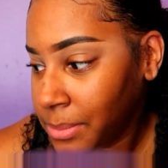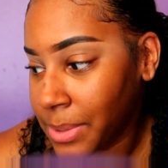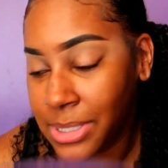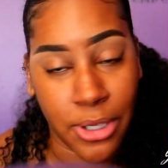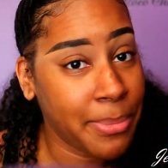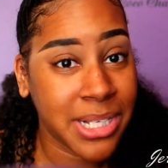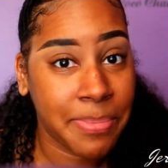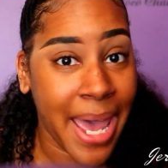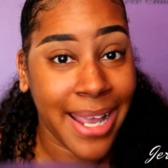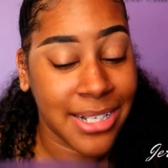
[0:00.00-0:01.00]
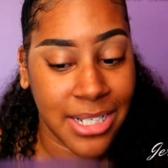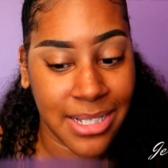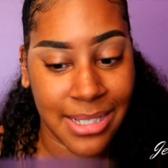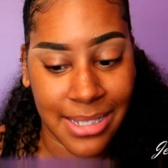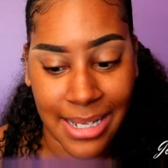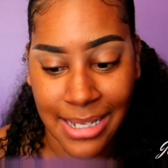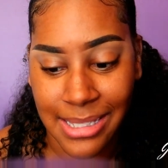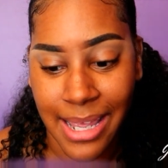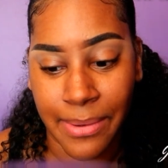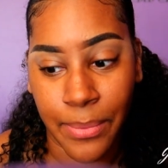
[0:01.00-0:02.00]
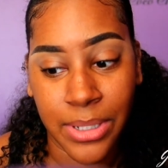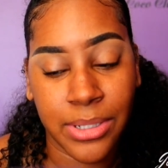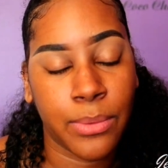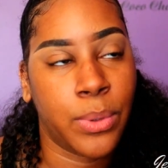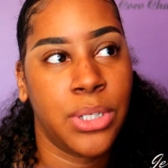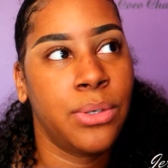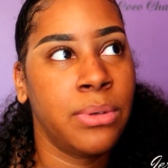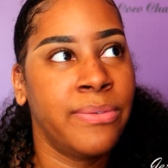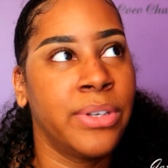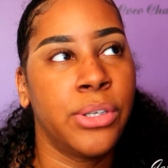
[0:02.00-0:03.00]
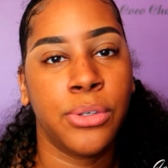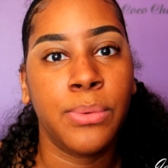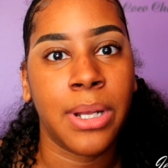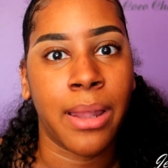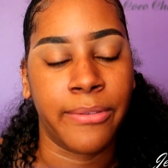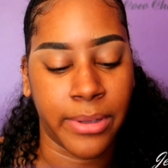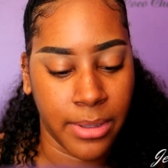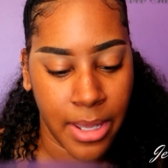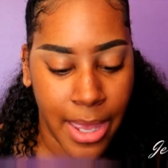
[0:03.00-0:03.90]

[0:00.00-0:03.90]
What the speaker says: with so much packages, and it's like, what do you even do with all of it?